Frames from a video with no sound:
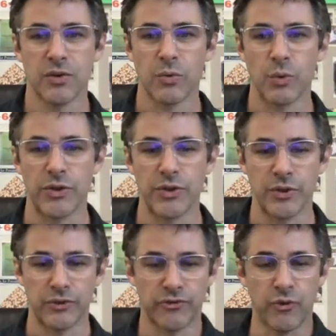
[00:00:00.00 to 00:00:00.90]
Within
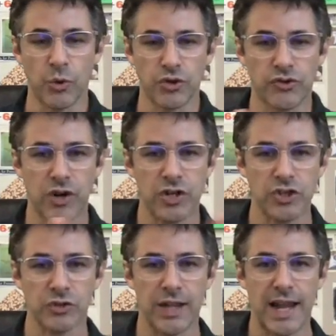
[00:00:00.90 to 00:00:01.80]
those 4
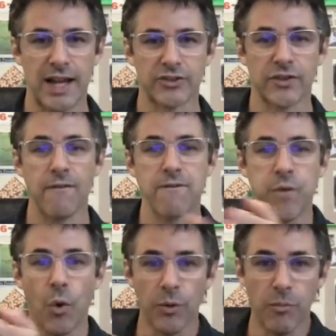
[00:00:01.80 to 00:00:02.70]
structural acts,
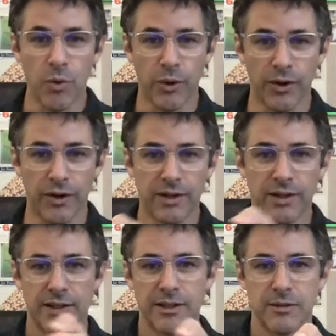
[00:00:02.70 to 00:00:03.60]
4 more
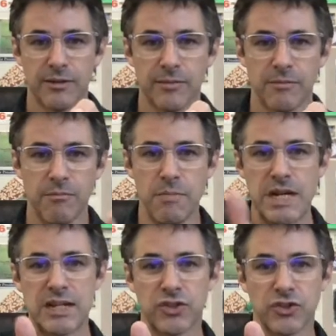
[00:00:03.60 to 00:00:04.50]

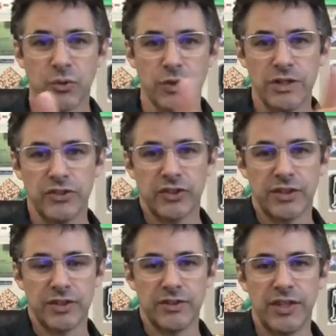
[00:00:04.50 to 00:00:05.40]
mini stories
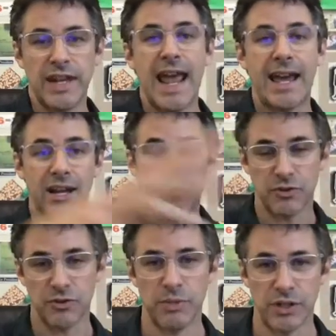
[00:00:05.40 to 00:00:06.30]
that add up to
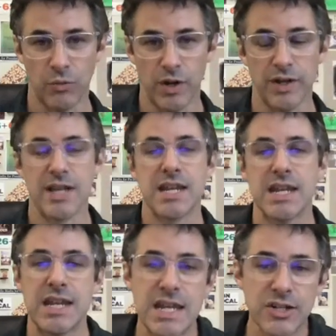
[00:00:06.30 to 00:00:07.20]
the bigger one,
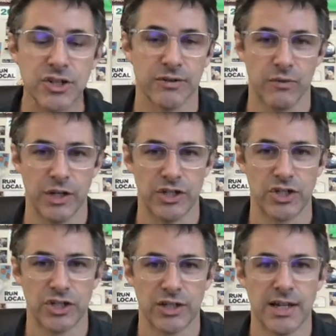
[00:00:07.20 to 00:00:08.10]
each of
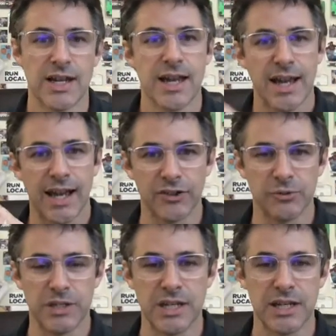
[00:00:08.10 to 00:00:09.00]
which has a
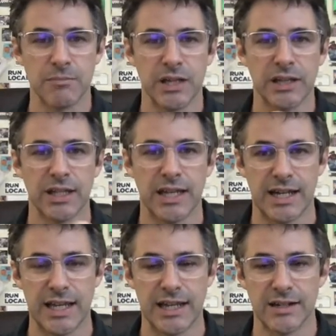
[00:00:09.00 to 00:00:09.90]
beginning, middle, and
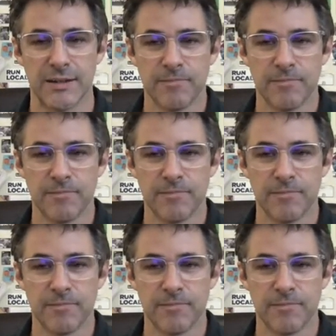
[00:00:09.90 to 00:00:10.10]
an end.